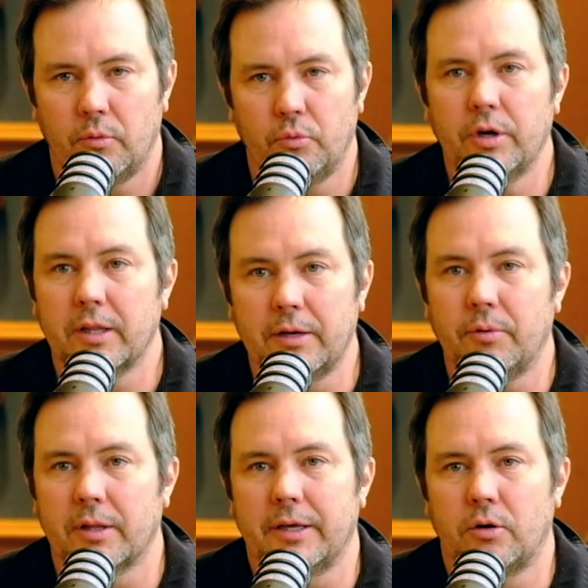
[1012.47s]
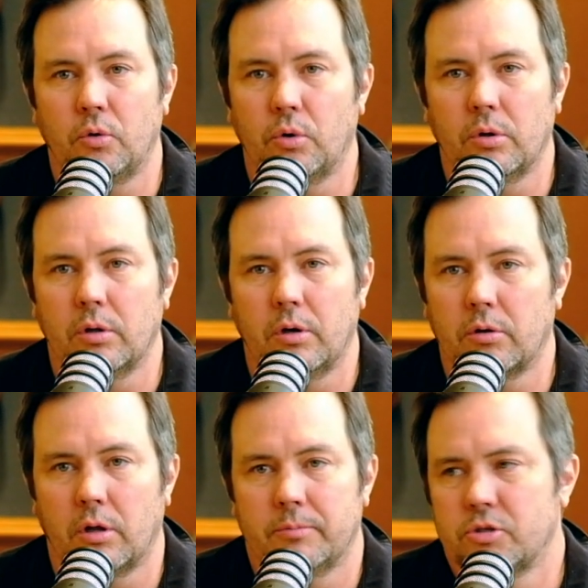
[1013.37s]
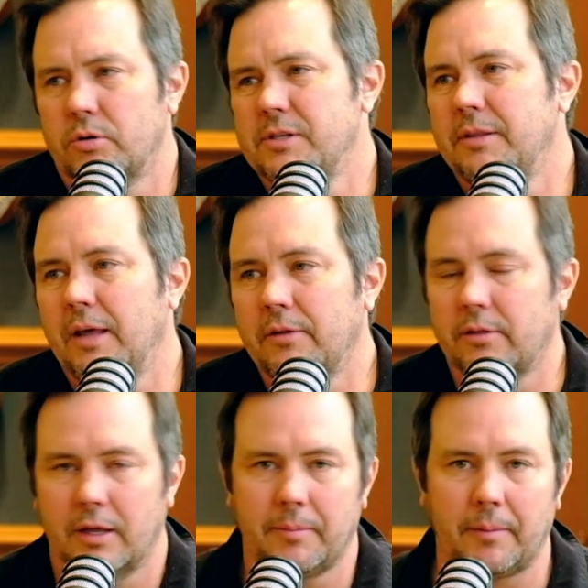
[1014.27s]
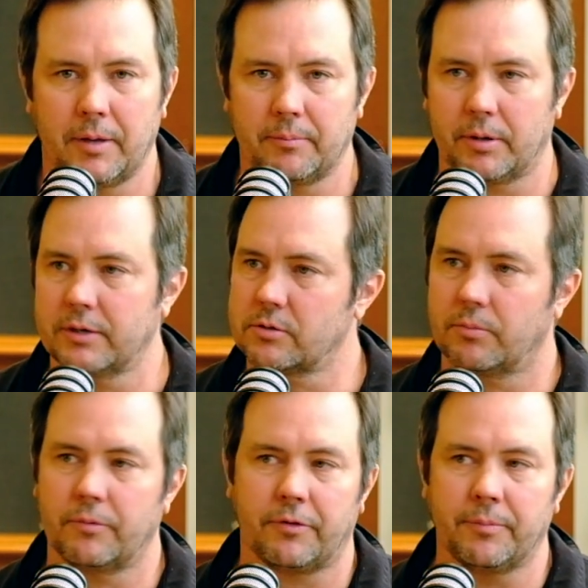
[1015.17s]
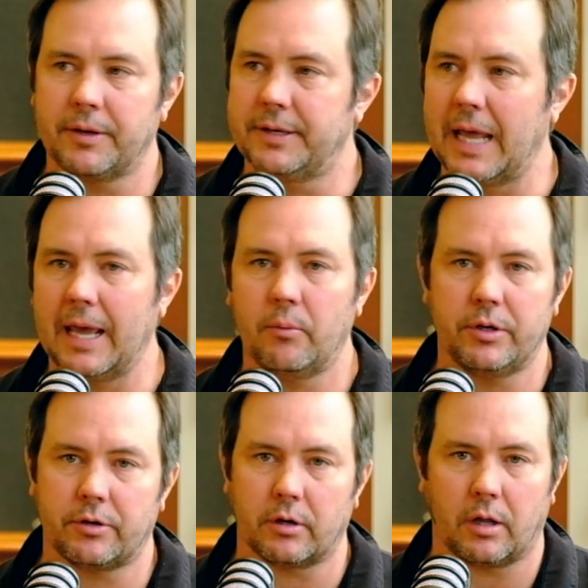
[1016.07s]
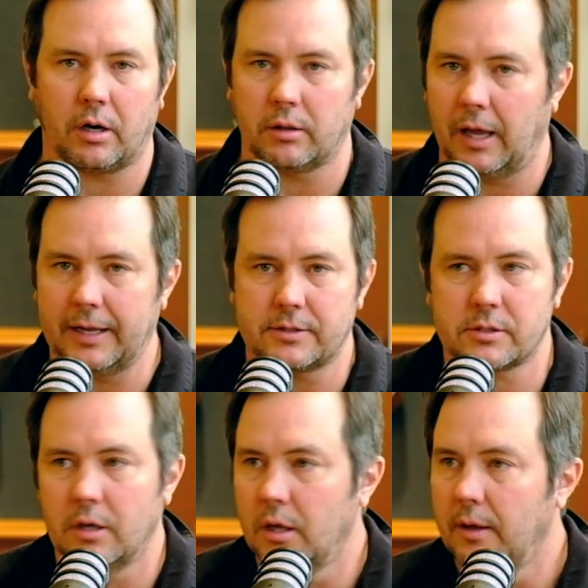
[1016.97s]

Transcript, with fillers: really really cool oklahoma stories and the other thing about being prairie from the day we turned on our lights